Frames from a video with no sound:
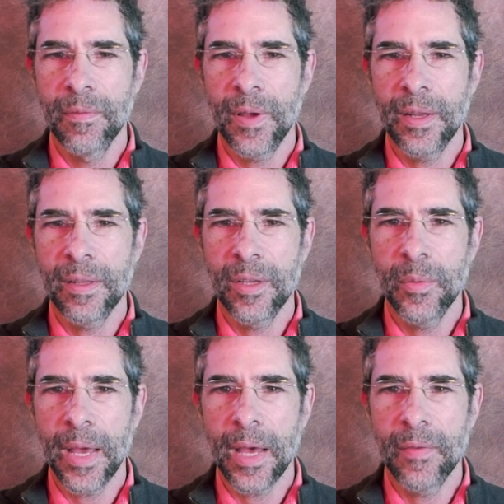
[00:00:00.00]
Finally,
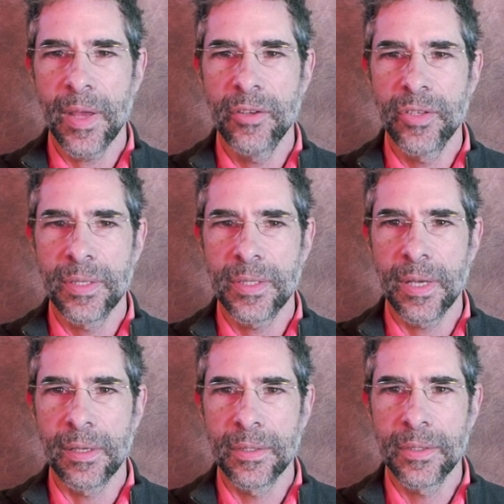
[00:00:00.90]
we have aging
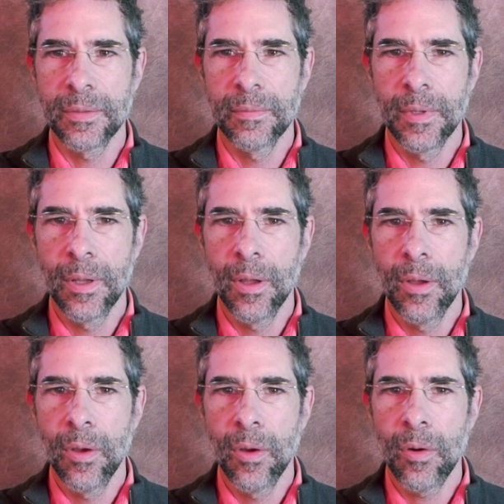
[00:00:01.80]
cells.
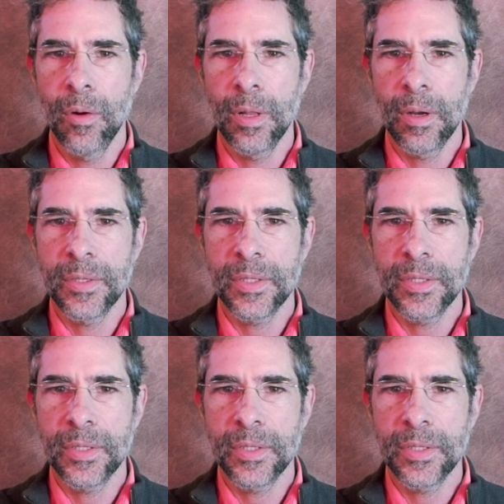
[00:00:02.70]
All our